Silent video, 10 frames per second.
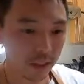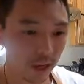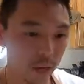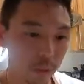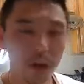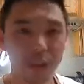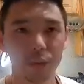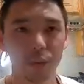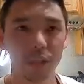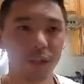We're also
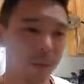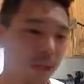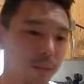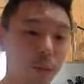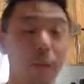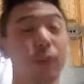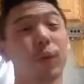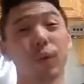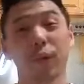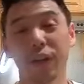working our way, we
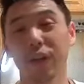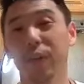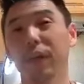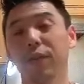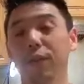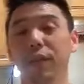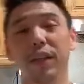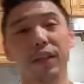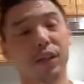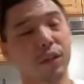were working our way to
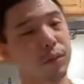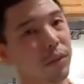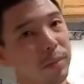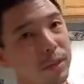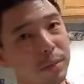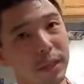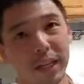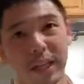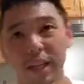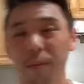1,500 subscribers by
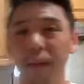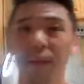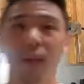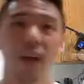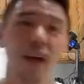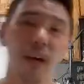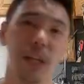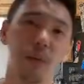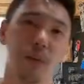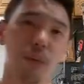the end of the month. I
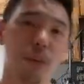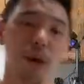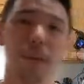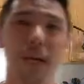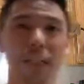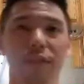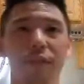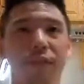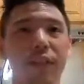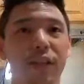think we're well past
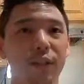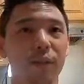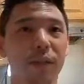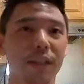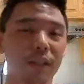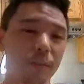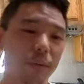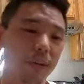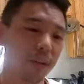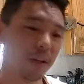1,500 at this
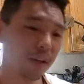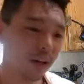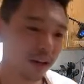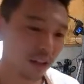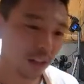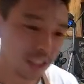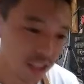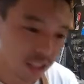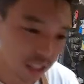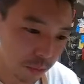point. The last
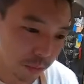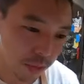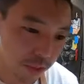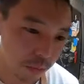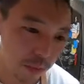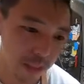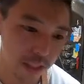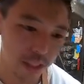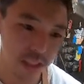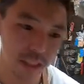I checked, we were somewhere around
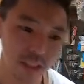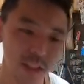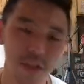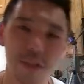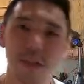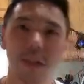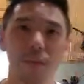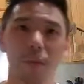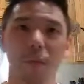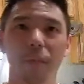1,600. I
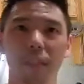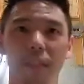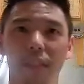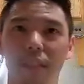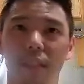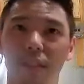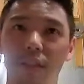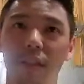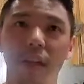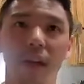think we're well past
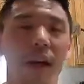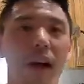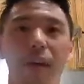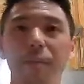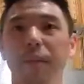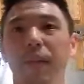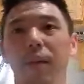1,600.